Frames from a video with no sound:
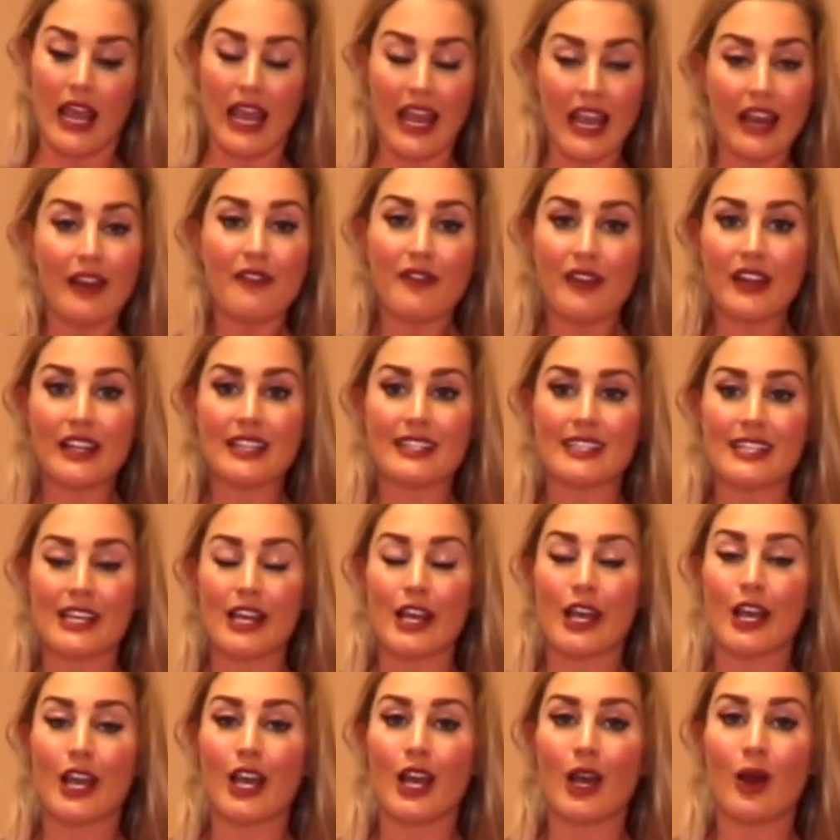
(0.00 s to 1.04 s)
It
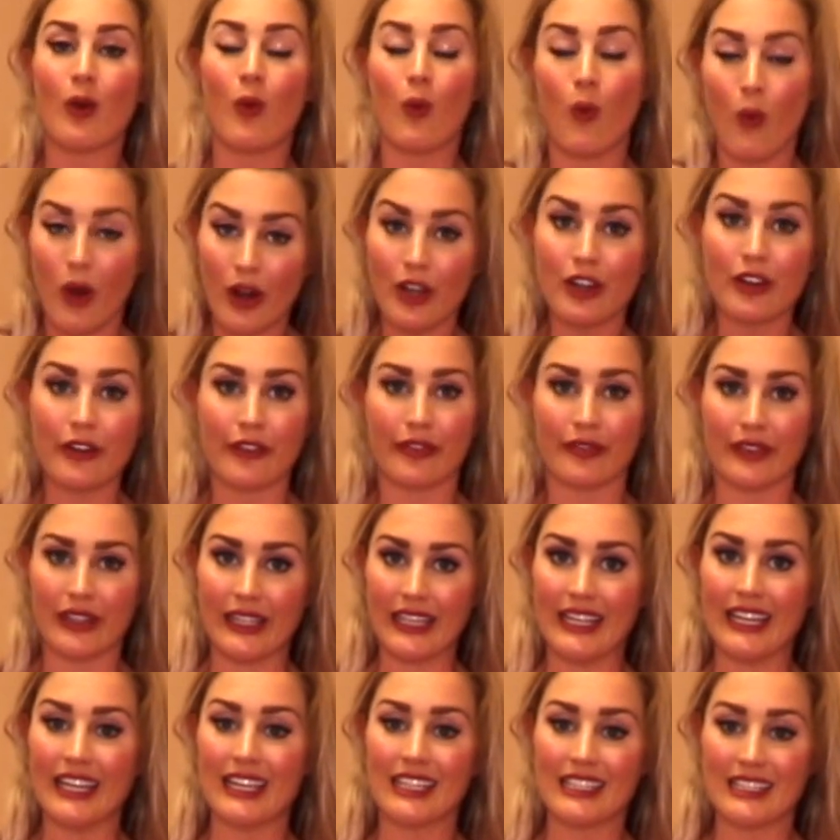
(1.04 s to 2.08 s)
fits
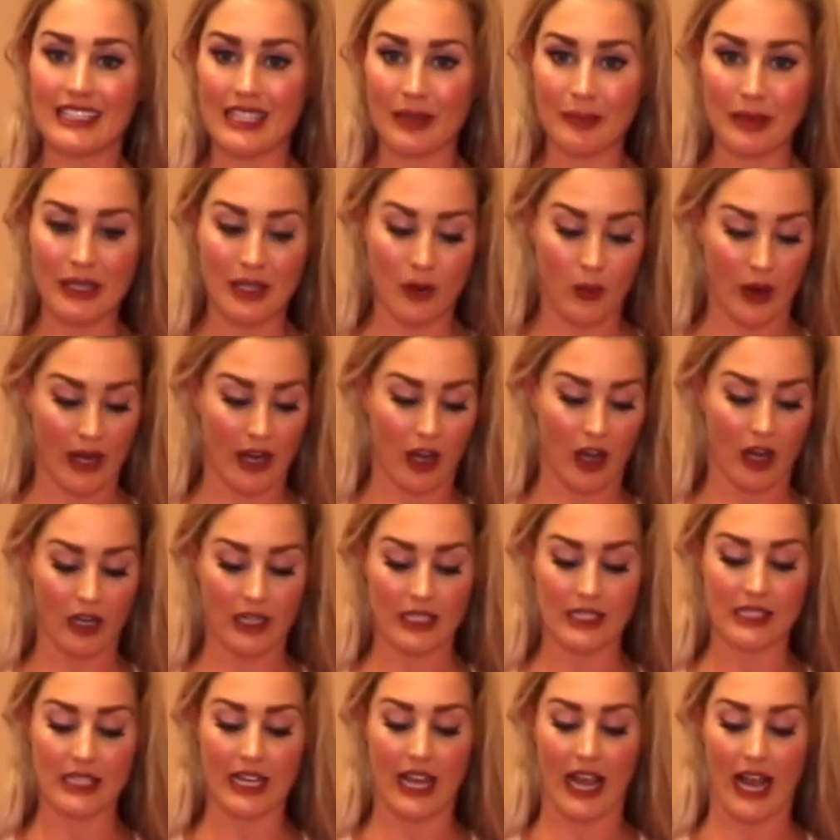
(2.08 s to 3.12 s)
wonderfully, to be quite
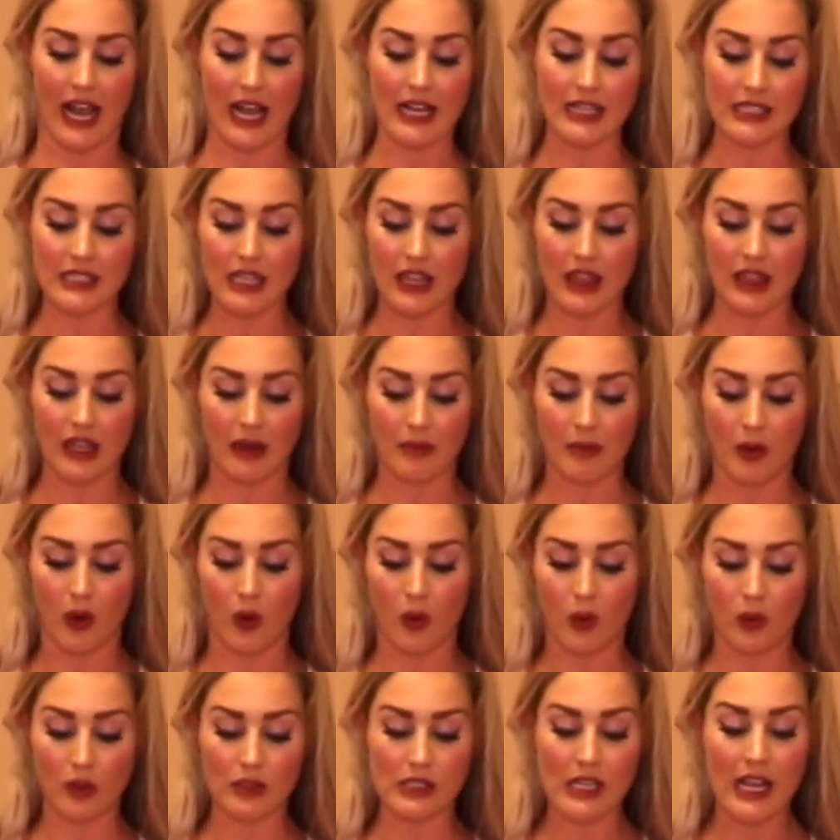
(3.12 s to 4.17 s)
honest. It has the thumb
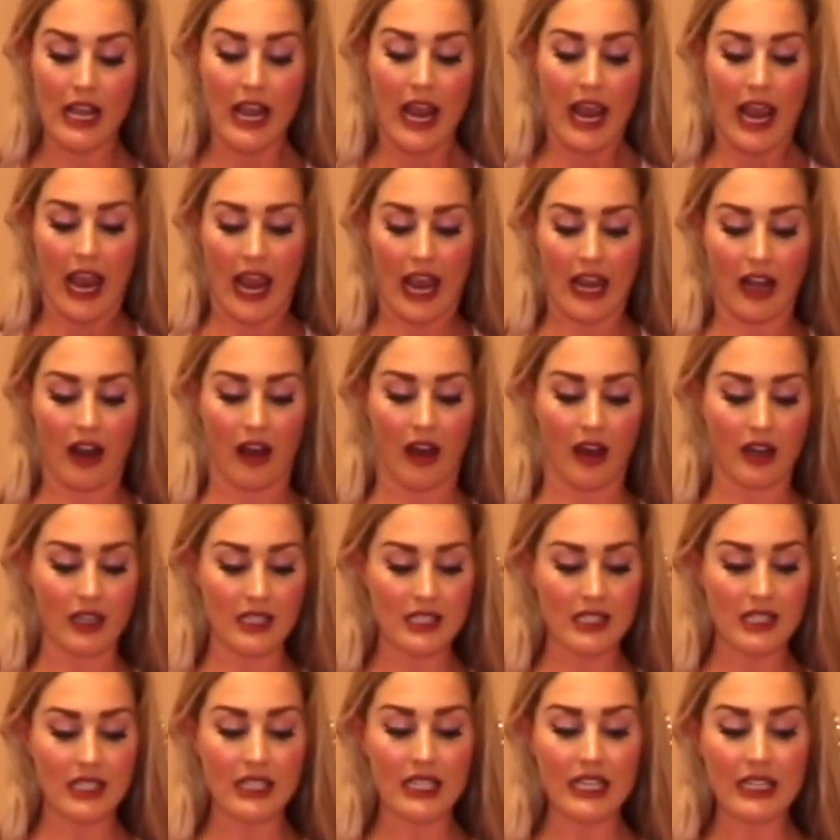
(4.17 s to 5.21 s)
holes, and
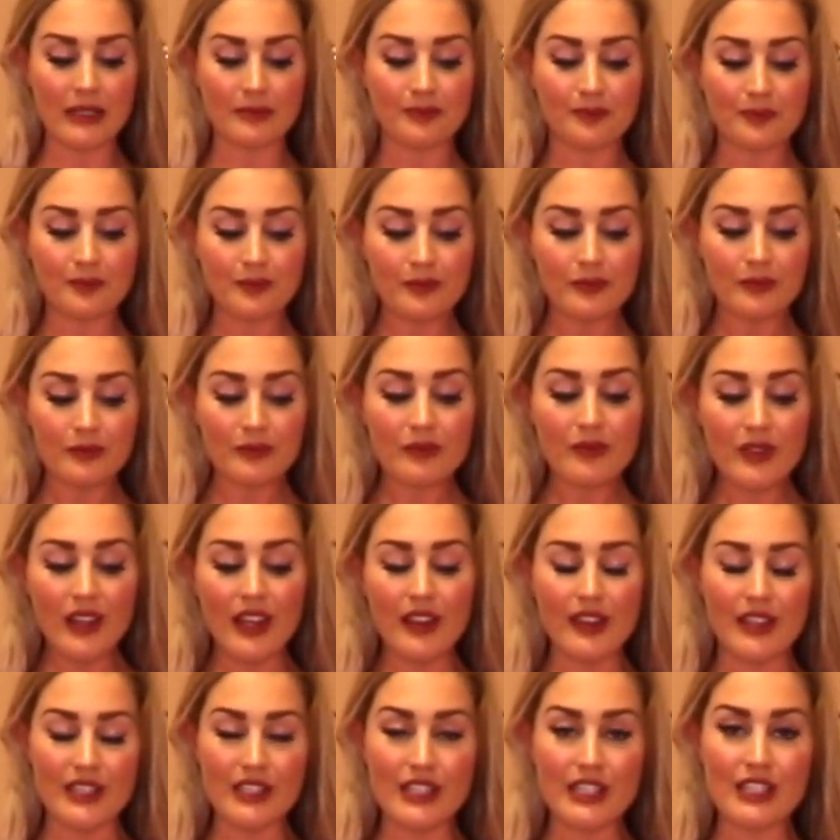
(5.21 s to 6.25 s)
honestly,
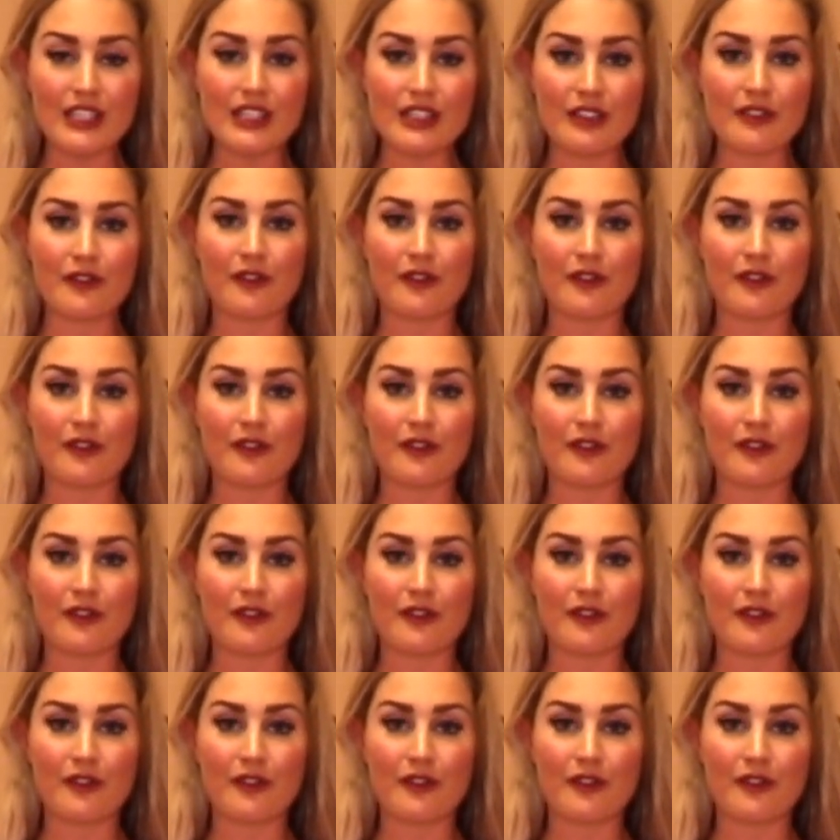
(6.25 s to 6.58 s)
this is the